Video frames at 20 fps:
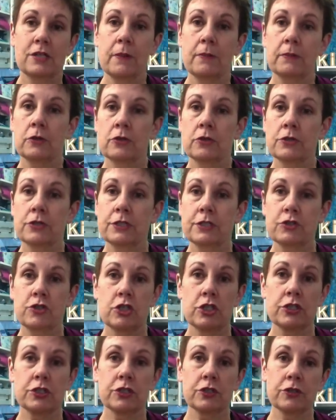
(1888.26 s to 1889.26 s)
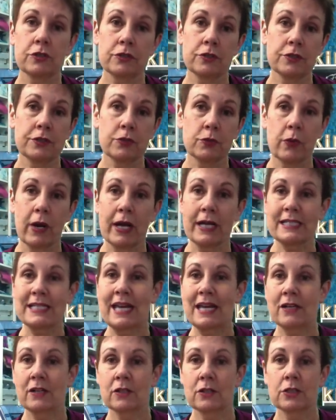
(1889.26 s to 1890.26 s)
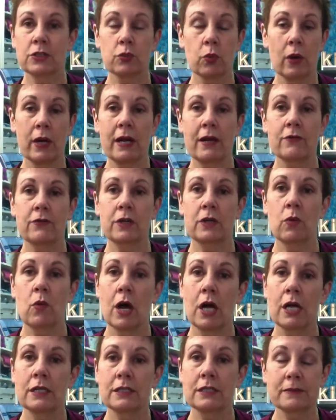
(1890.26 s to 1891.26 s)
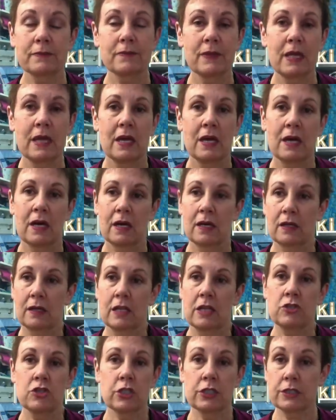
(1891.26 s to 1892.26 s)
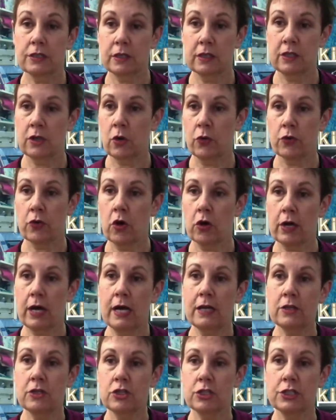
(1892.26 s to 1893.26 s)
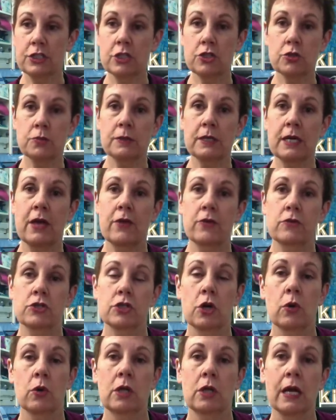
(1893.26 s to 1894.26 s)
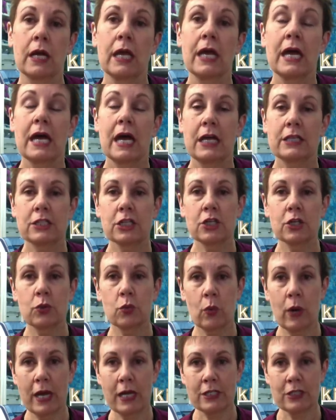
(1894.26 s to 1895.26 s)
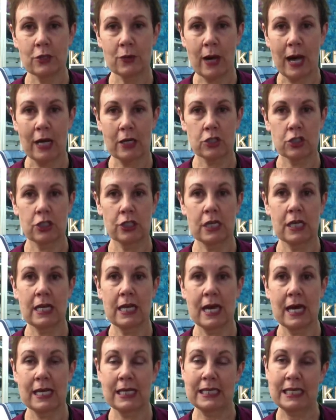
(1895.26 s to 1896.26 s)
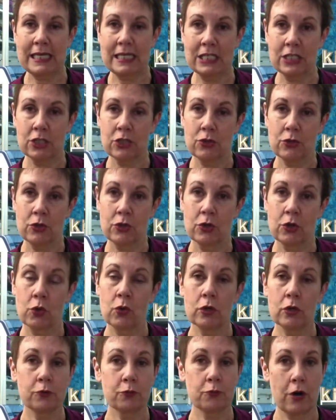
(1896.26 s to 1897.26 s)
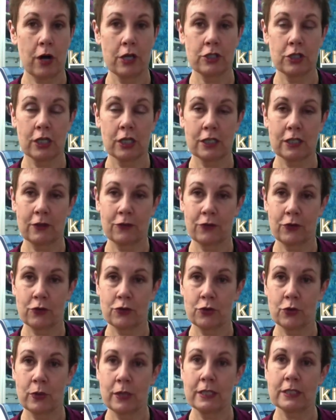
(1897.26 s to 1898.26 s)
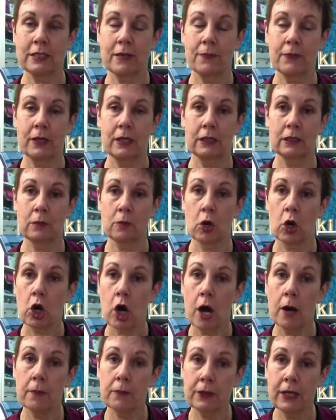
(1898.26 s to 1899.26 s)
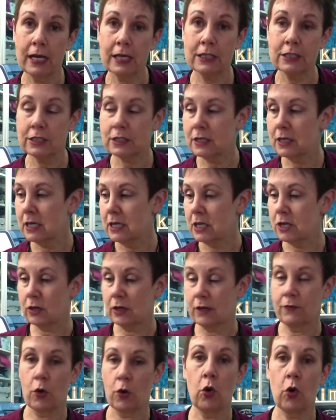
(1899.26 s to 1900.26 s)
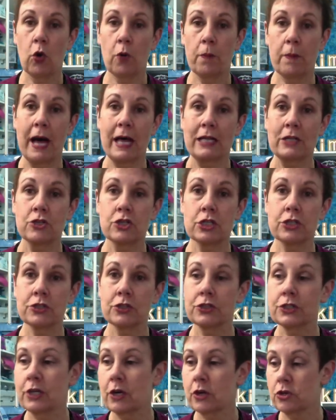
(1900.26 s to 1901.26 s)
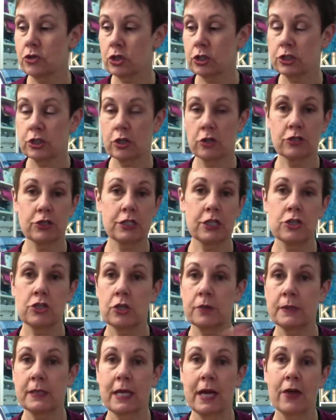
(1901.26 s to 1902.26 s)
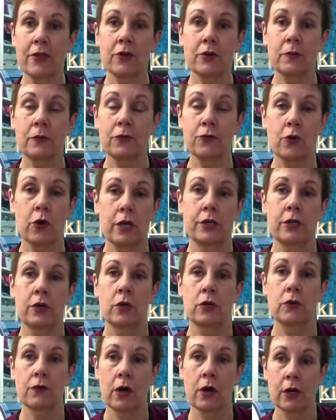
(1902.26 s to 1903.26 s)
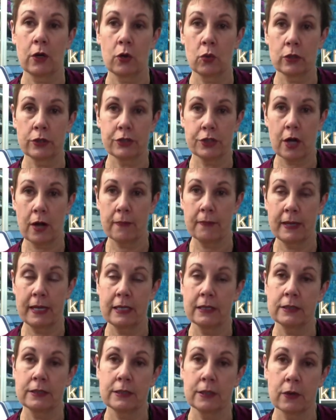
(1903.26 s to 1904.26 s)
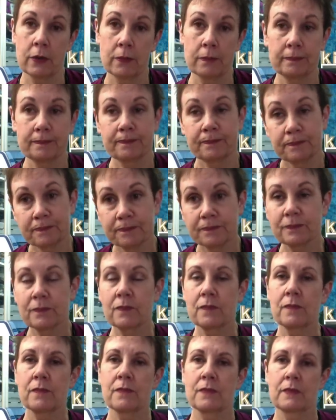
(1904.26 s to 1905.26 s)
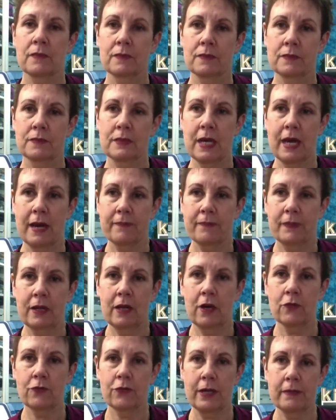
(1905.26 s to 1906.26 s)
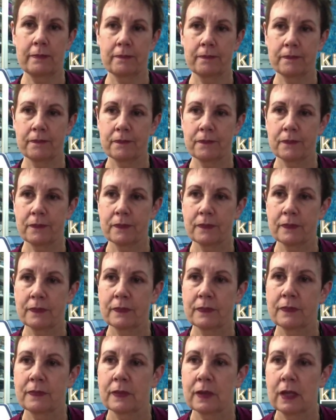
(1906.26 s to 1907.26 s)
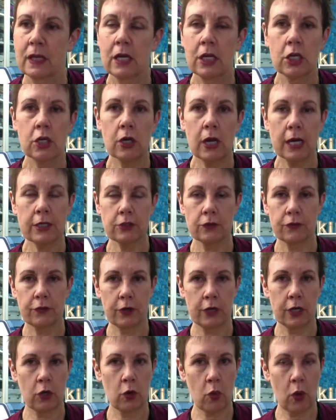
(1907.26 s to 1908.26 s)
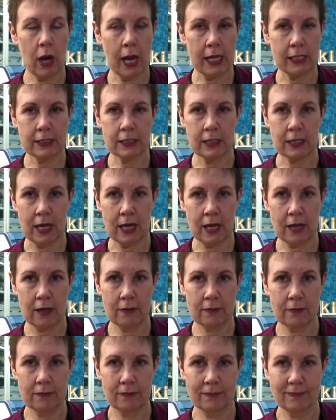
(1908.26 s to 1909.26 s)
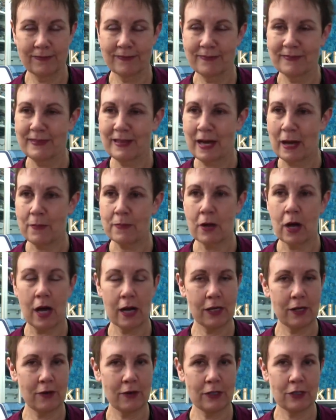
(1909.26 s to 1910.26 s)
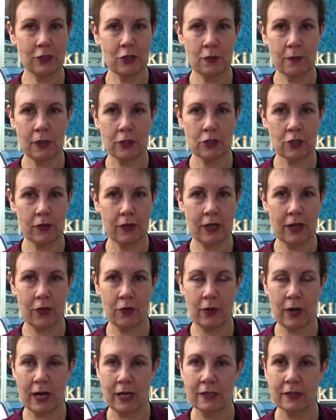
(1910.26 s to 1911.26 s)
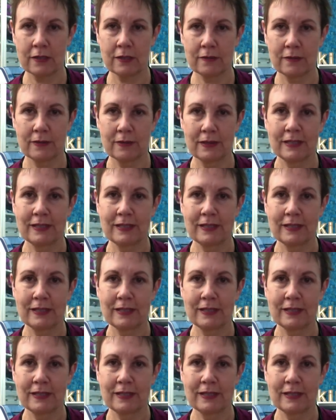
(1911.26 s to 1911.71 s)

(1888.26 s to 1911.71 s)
tumblers, chisels, rectangles, whatever you want and just you know they're all cut and you just stitch them together as you go along that's a good way to actually get into your quilt project if you're doing something a little more complex you could have a whole pile of chisels there and just start stitching them together and before you know it you've got a quilt top made so yeah they are fun you guys are very quiet today i'm not hearing too much on the other end